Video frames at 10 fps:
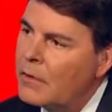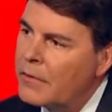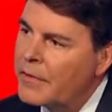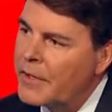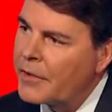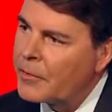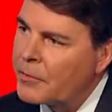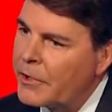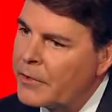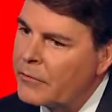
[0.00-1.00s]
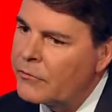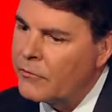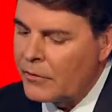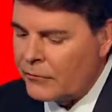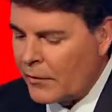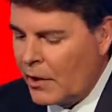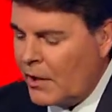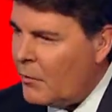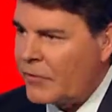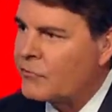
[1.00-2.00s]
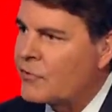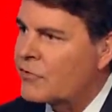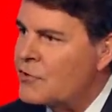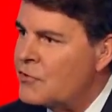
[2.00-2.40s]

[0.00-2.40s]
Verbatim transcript: than the other players is he wasn't just